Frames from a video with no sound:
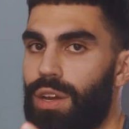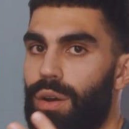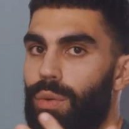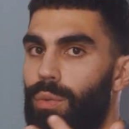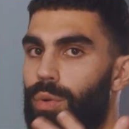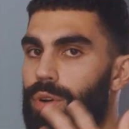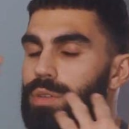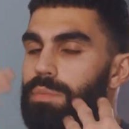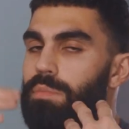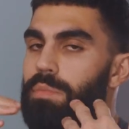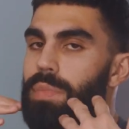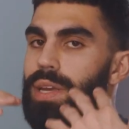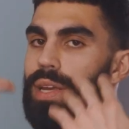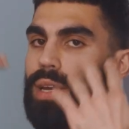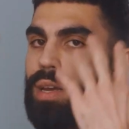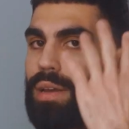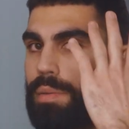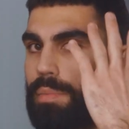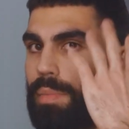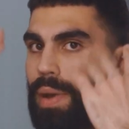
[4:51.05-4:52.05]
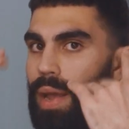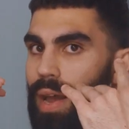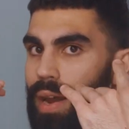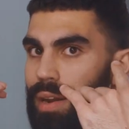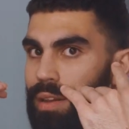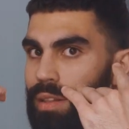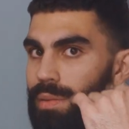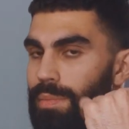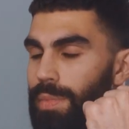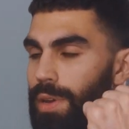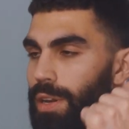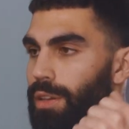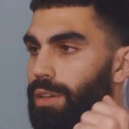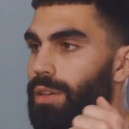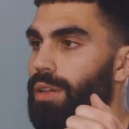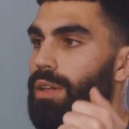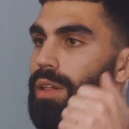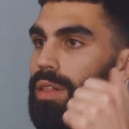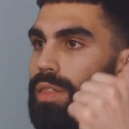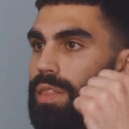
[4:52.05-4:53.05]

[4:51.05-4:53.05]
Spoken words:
where it's me, my head in the middle,